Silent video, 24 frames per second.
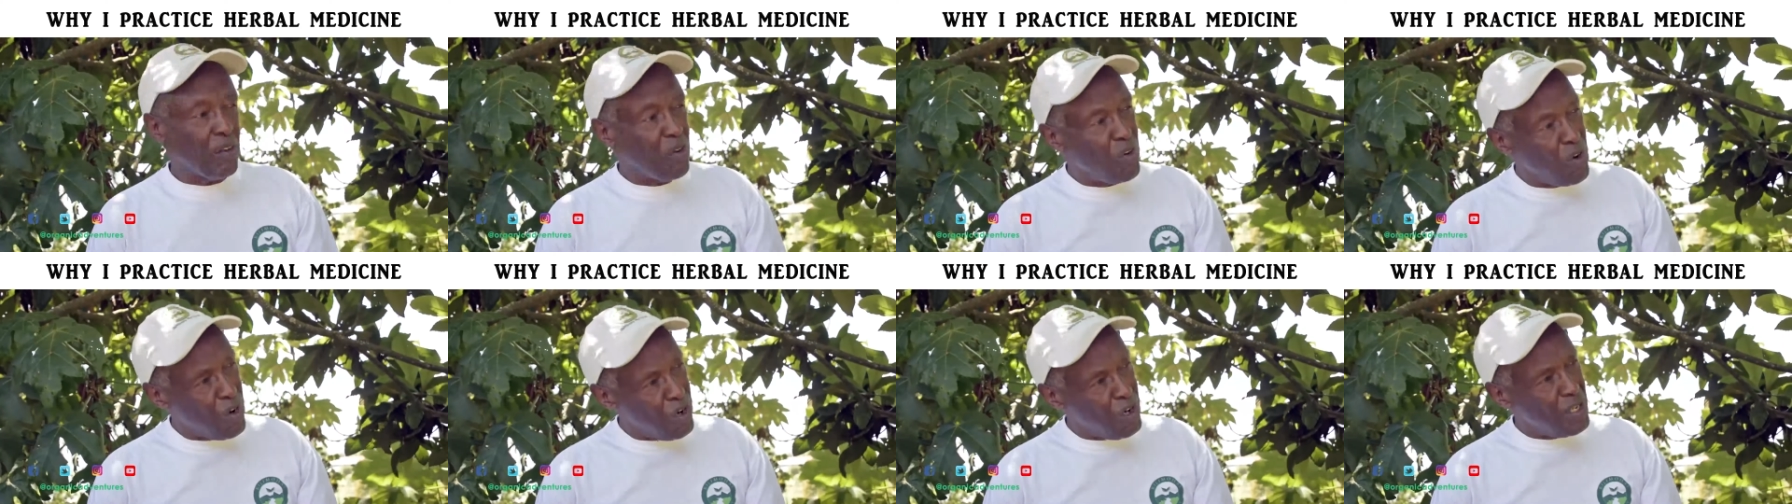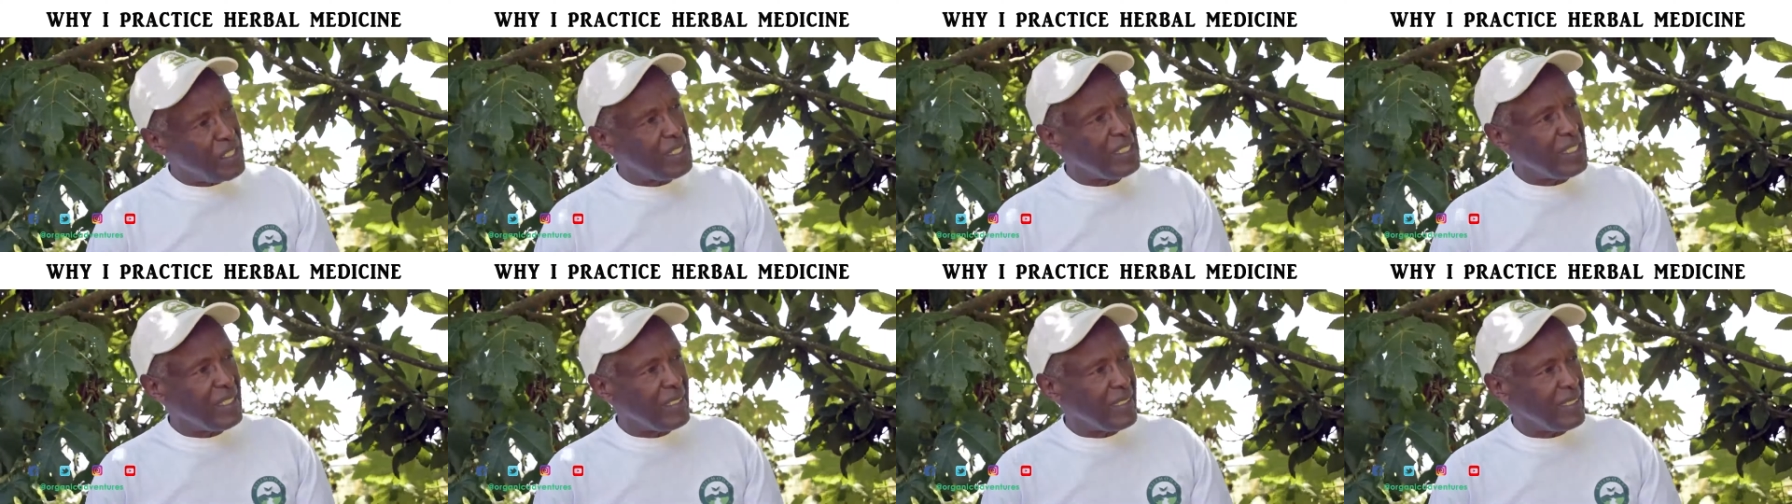
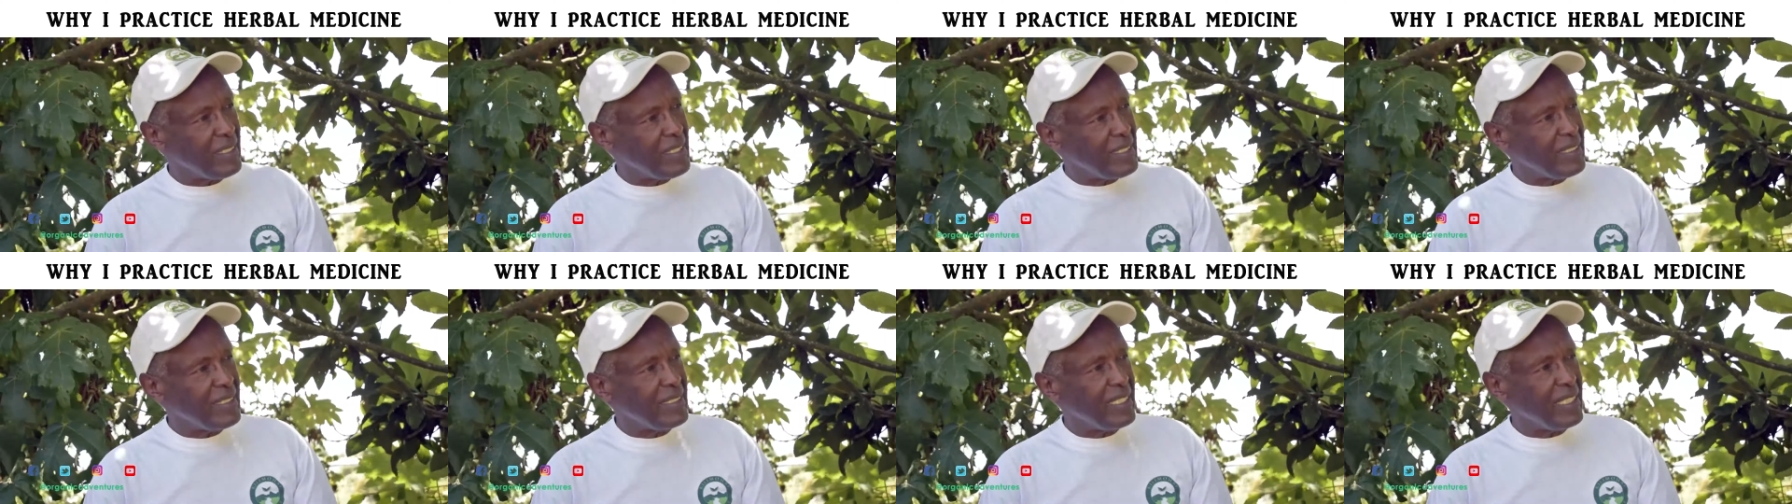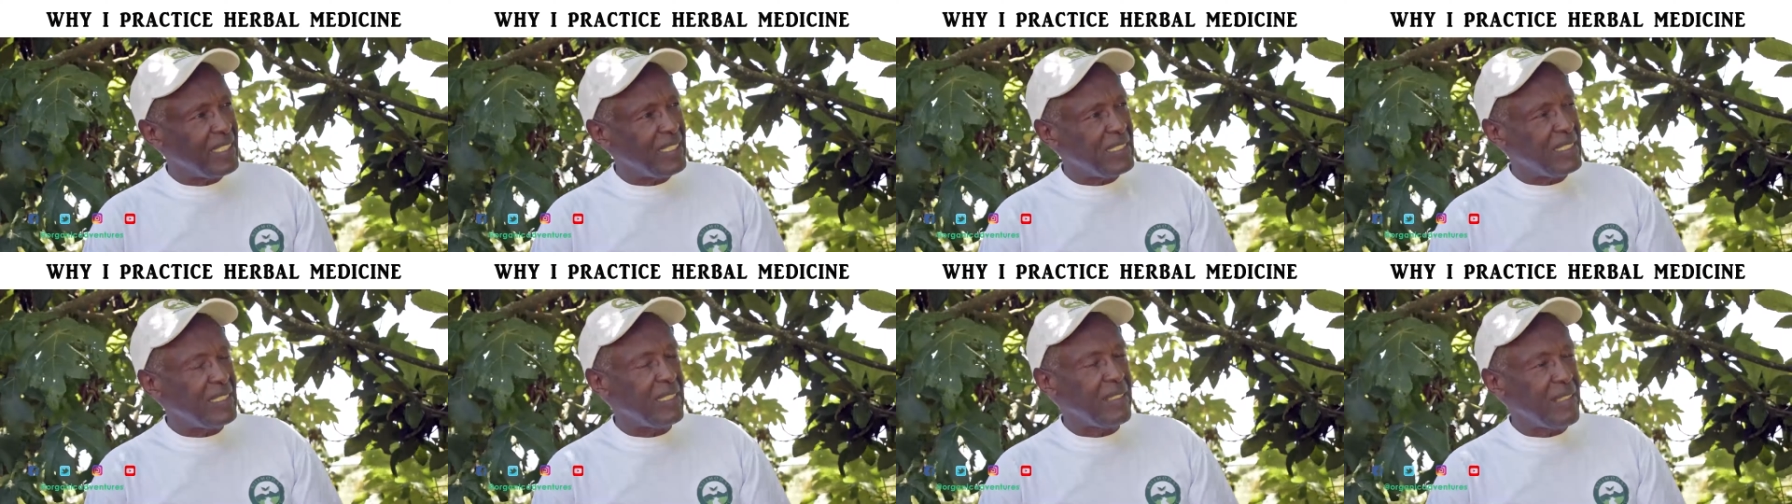God
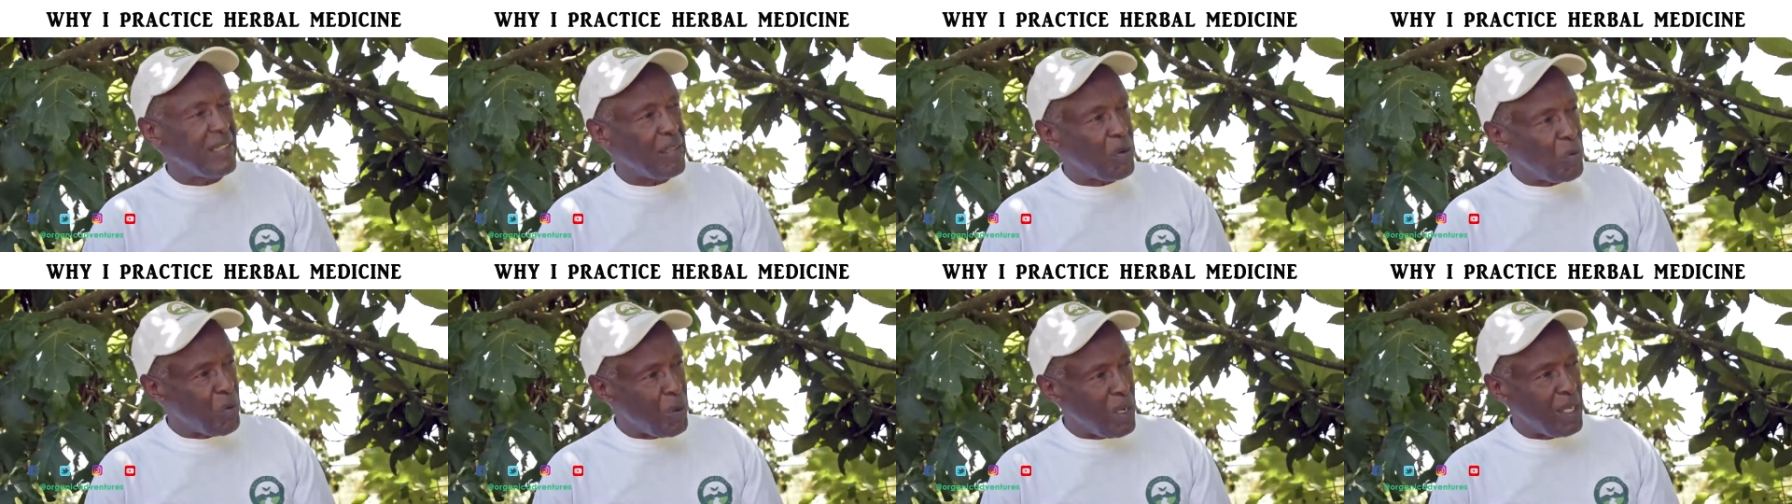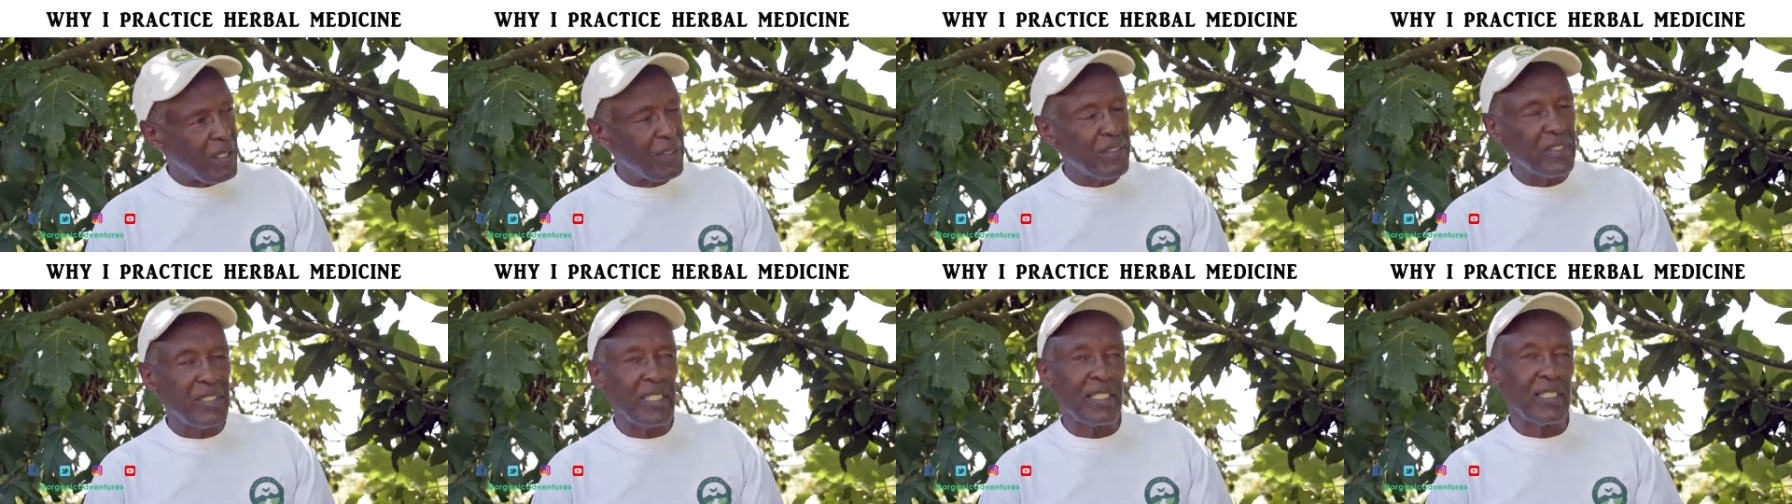created the
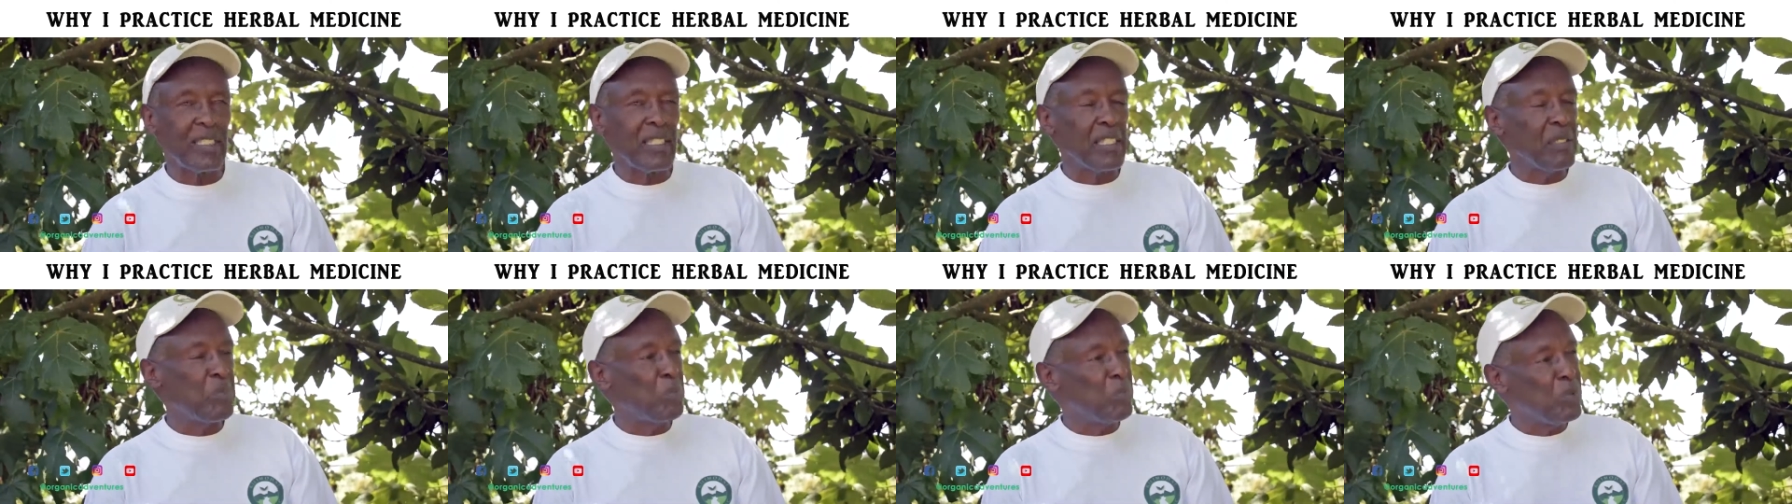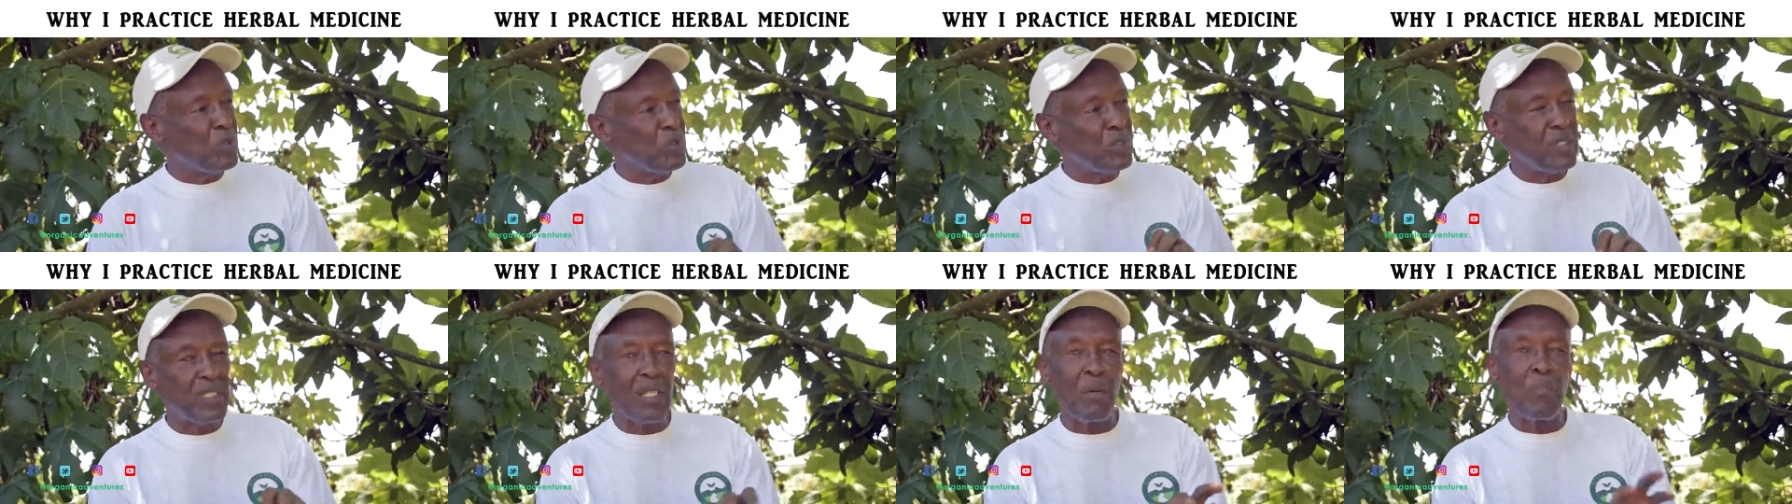world and he
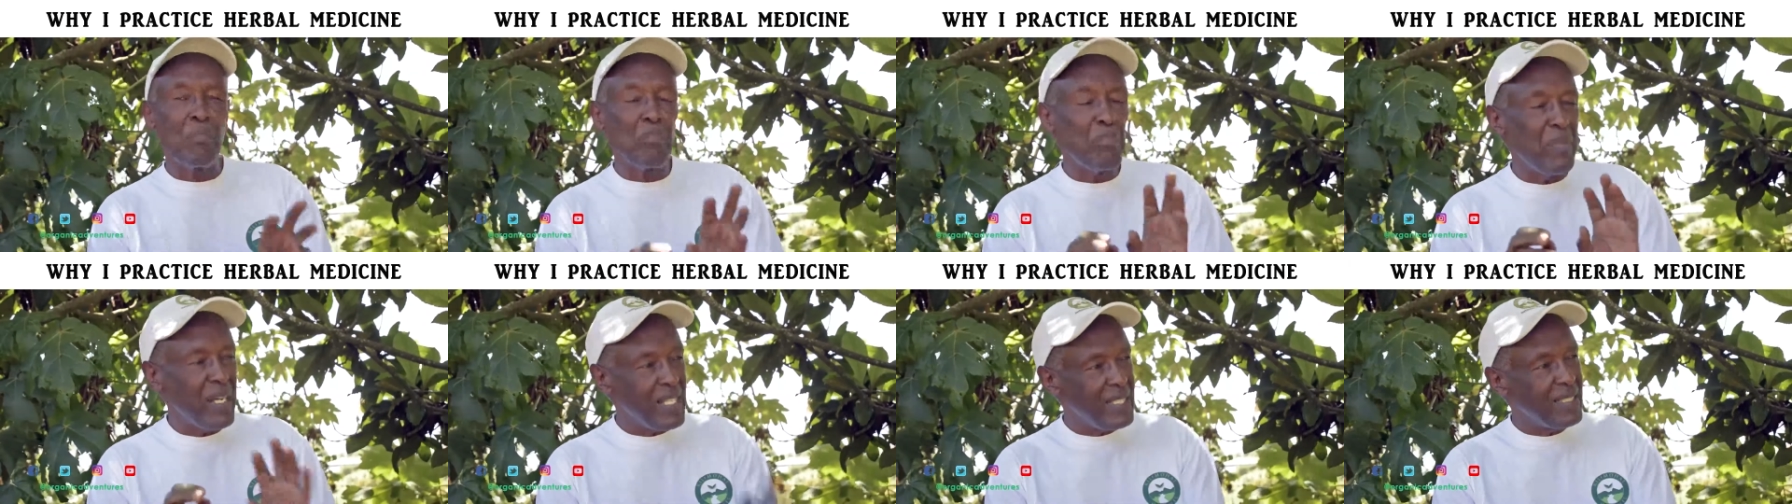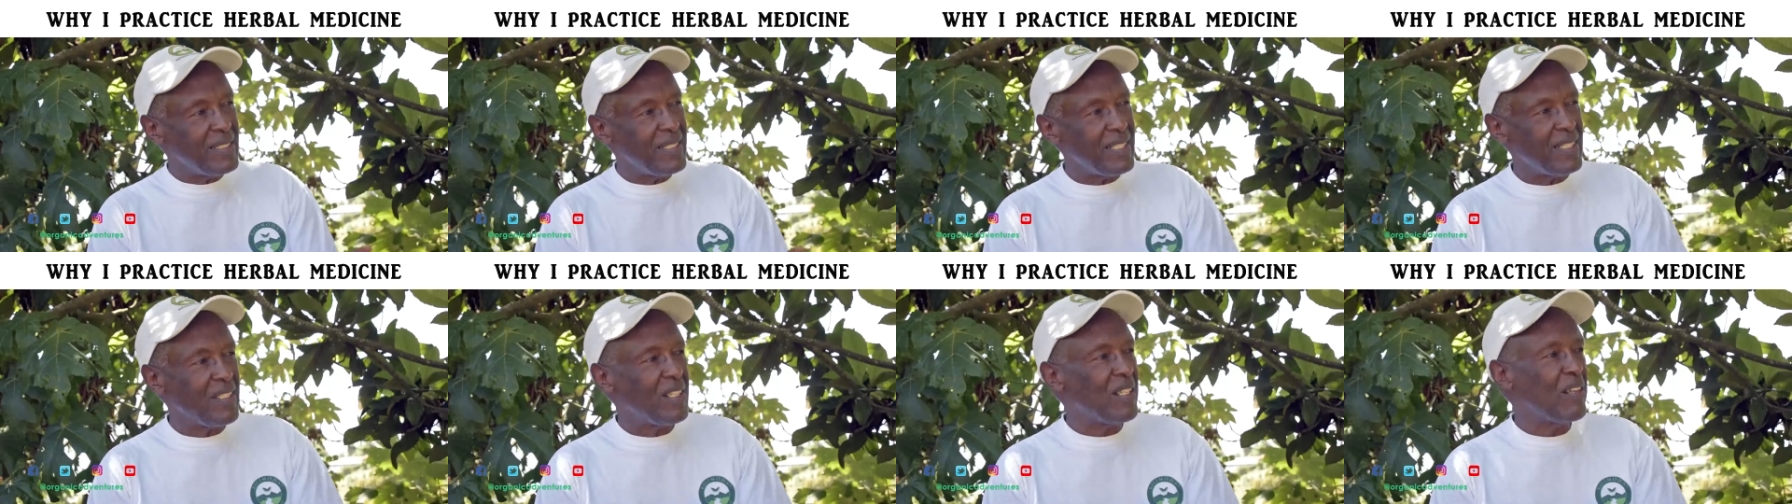put some
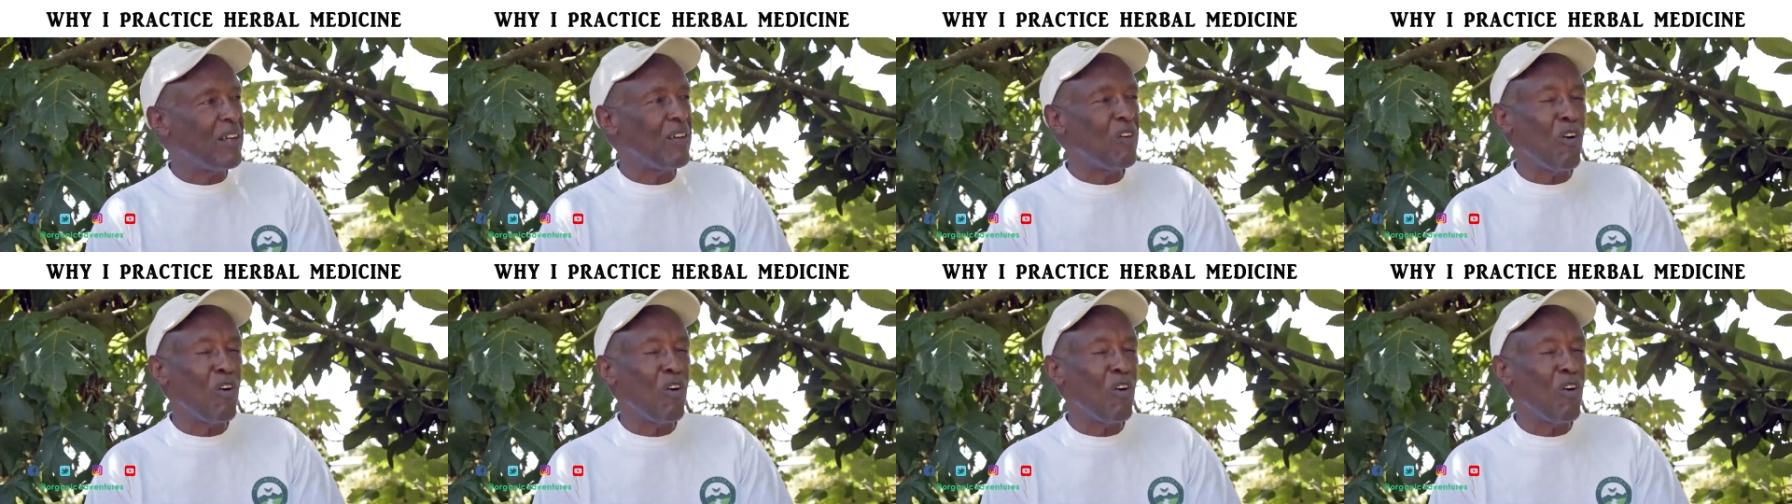medicine.